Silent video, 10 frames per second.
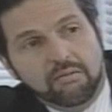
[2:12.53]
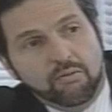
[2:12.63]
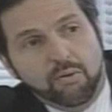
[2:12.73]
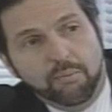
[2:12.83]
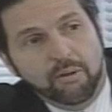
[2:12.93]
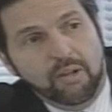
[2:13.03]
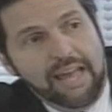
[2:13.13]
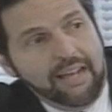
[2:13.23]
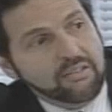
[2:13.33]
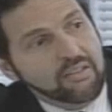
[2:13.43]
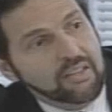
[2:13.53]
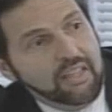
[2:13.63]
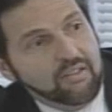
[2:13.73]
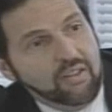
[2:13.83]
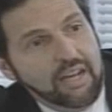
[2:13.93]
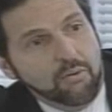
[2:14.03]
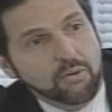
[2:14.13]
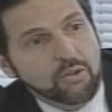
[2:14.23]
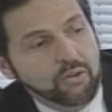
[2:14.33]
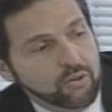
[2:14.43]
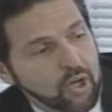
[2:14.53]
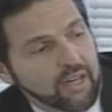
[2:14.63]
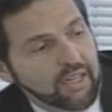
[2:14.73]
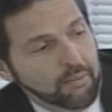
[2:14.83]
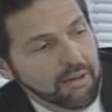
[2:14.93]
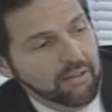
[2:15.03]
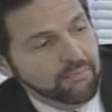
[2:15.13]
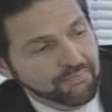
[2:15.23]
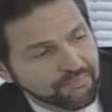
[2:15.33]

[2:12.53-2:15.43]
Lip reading: criminal acts and things, and now we're still talking about